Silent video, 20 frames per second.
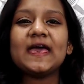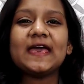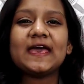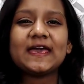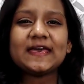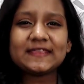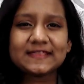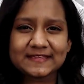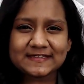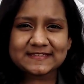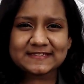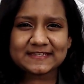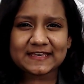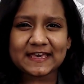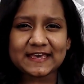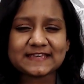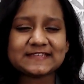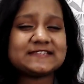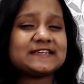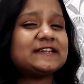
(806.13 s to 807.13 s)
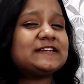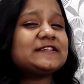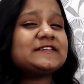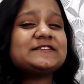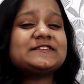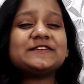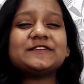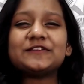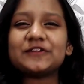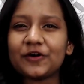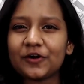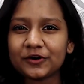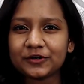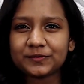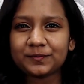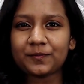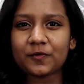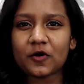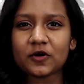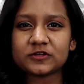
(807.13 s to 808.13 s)
In this case, it is
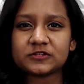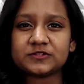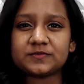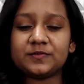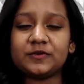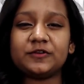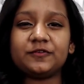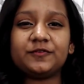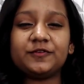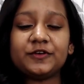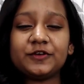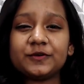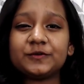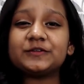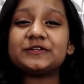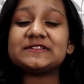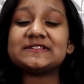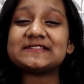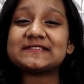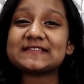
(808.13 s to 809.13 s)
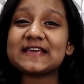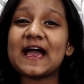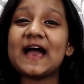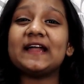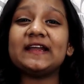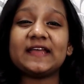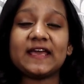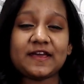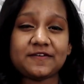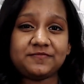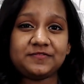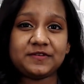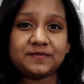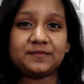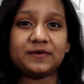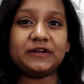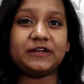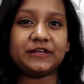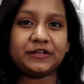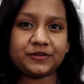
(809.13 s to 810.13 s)
not possible for you to scan
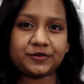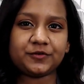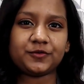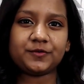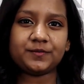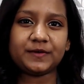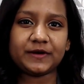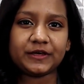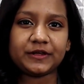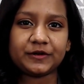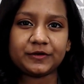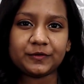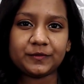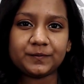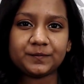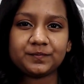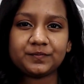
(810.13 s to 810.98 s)
everybody row by row.